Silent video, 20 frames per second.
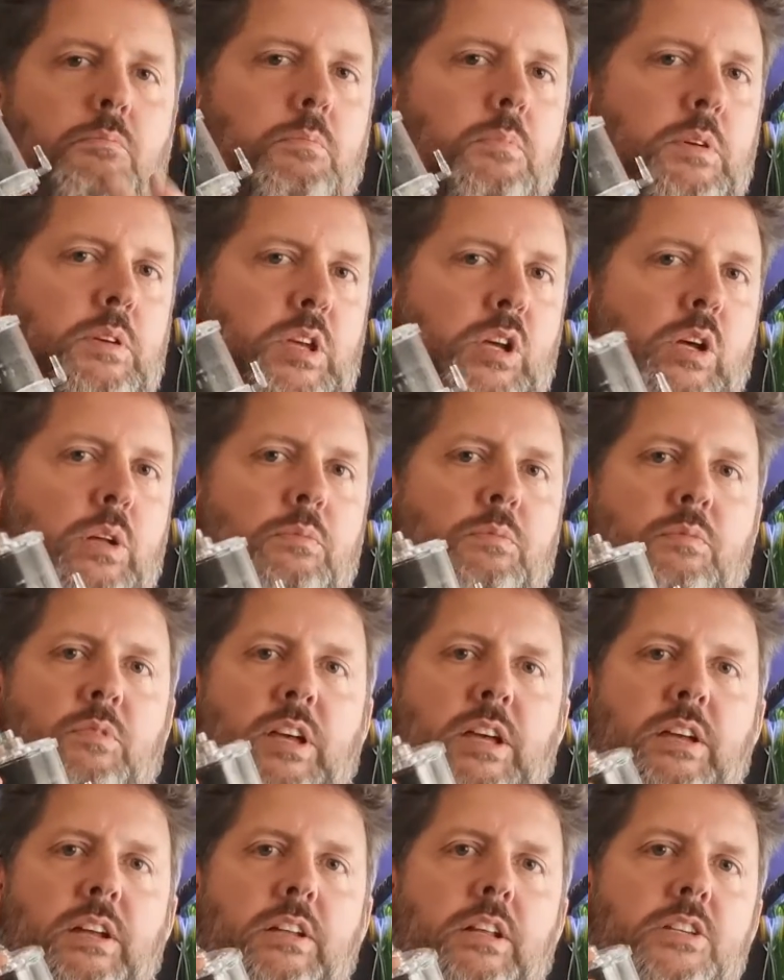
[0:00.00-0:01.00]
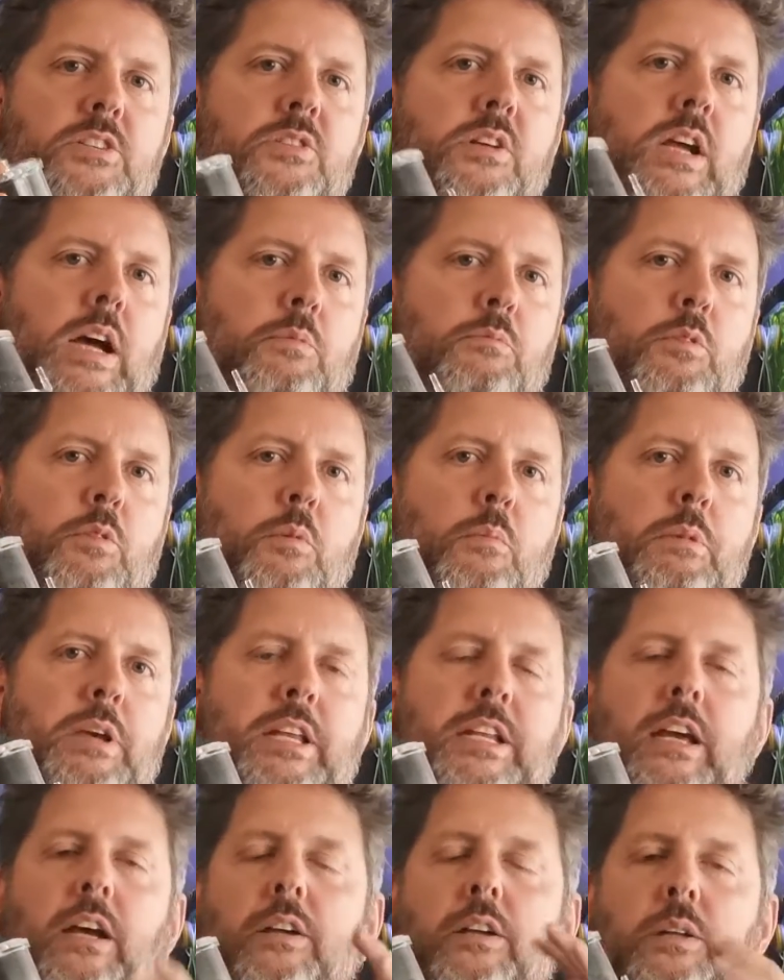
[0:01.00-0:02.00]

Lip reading: but you can, there it doesn't come with a media,